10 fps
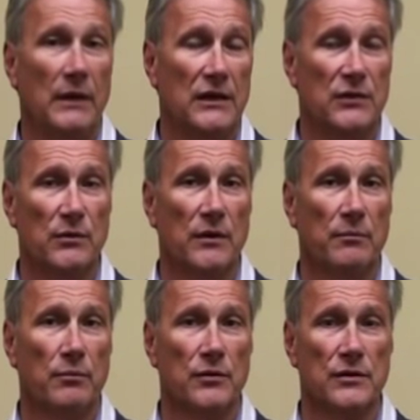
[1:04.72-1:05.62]
meetings with
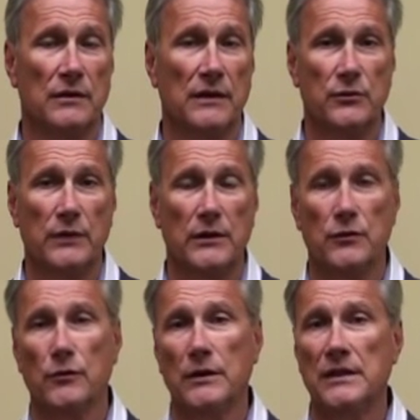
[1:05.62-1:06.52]
personal injury
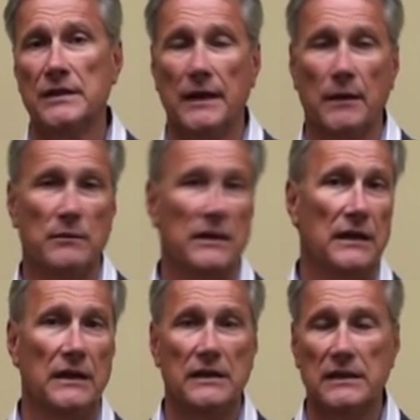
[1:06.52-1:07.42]
attorneys,
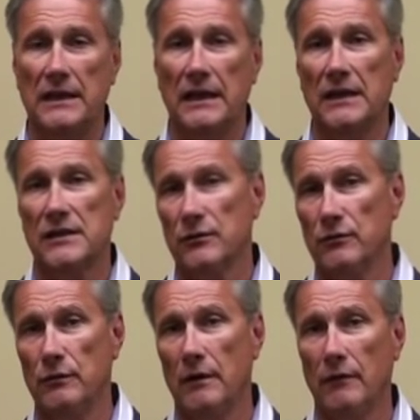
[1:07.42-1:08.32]
MDs, dentists, or
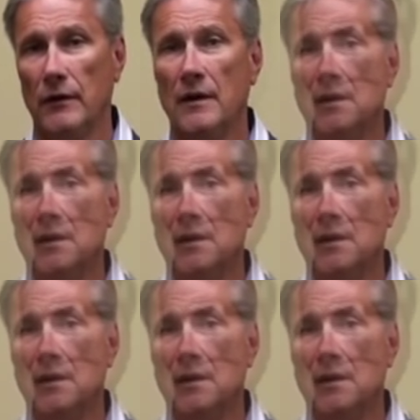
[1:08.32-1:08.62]
whoever.